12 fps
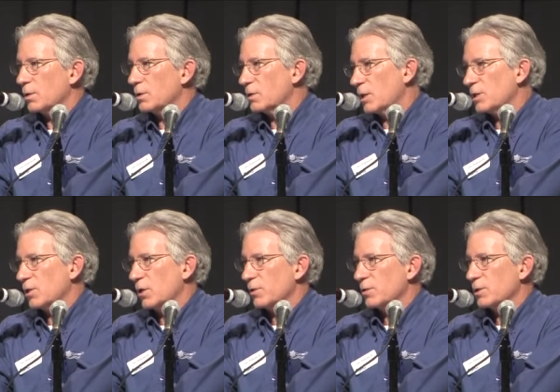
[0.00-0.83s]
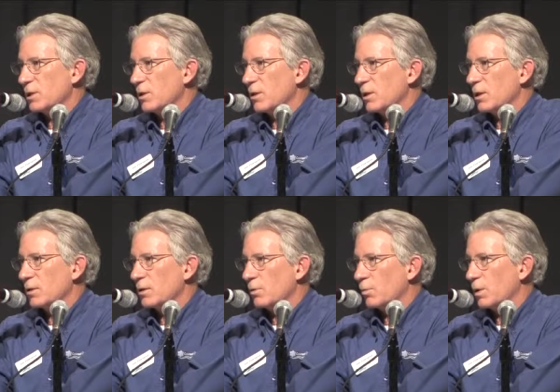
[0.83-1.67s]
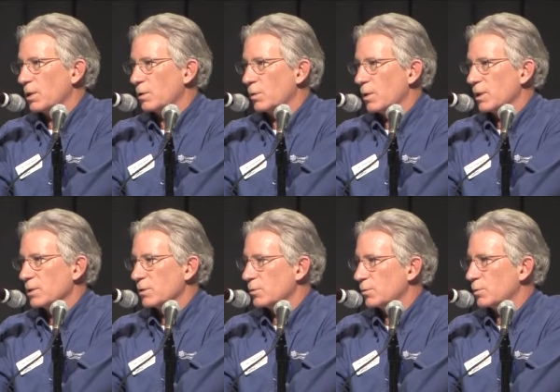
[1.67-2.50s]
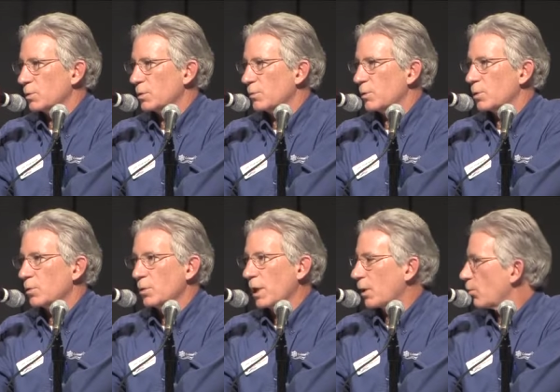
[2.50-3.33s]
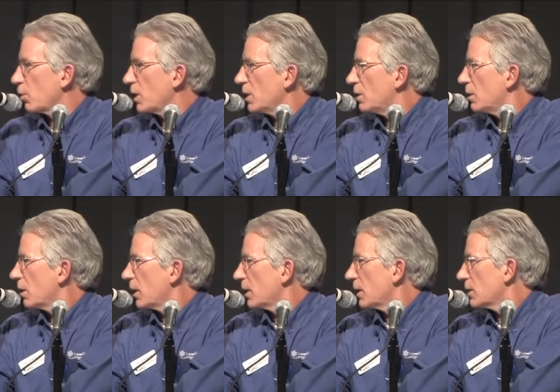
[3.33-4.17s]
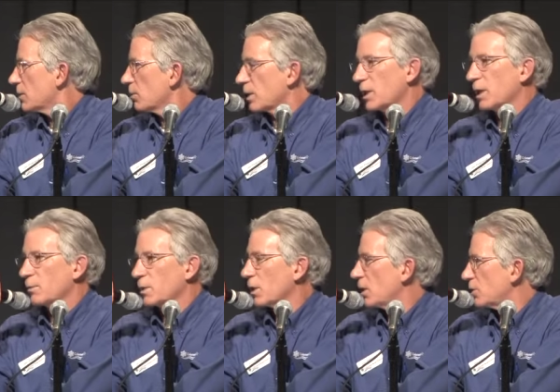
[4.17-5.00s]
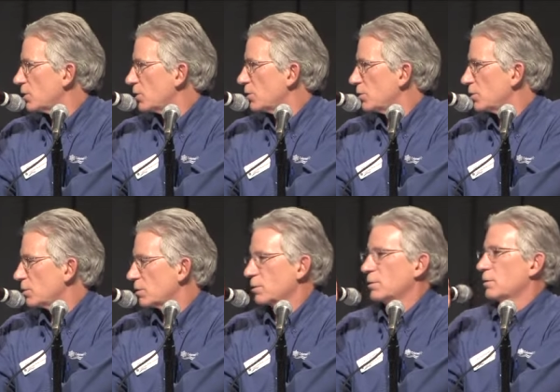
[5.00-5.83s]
Glenn Saunders didn't think we on the West Slope knew how to read. I guess when it came to the Constitution.